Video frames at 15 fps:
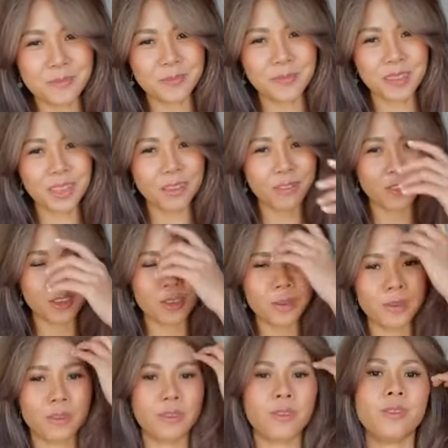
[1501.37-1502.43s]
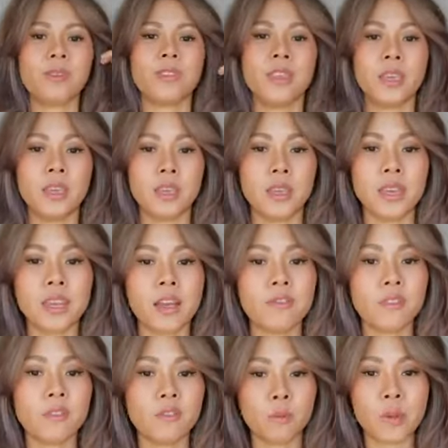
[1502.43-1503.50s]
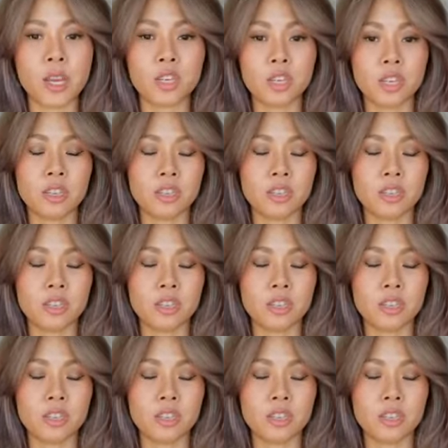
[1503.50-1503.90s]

give you the enough information